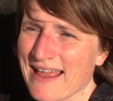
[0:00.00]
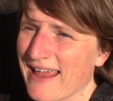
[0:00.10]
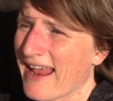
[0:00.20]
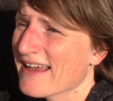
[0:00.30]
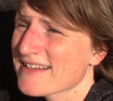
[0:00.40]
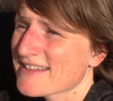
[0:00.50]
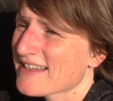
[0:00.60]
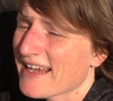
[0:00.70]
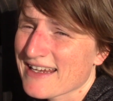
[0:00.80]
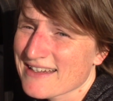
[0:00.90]
and
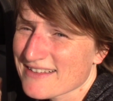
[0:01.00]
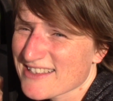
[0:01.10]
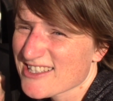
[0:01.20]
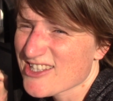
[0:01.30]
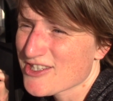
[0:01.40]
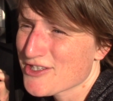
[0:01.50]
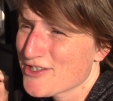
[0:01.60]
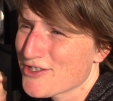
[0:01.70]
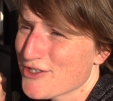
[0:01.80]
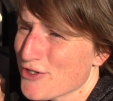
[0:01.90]
like
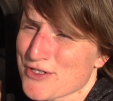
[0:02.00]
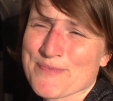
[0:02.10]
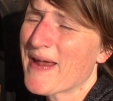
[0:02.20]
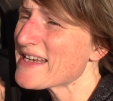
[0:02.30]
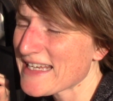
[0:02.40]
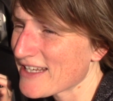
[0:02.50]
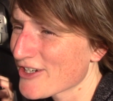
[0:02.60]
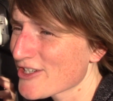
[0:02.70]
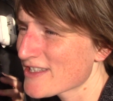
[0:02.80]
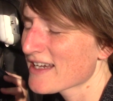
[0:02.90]
2 space heaters.